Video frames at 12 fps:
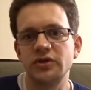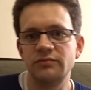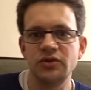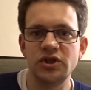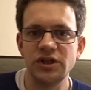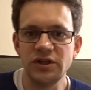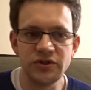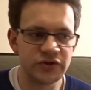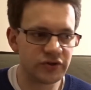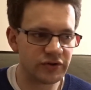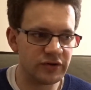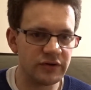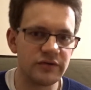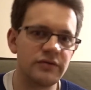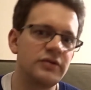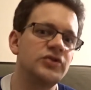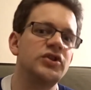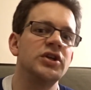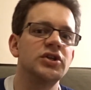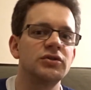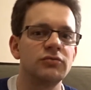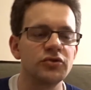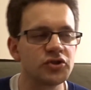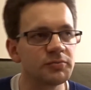and machines, the
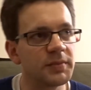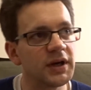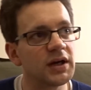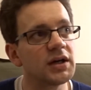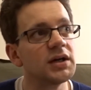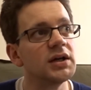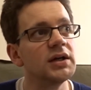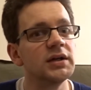distinction will disappear.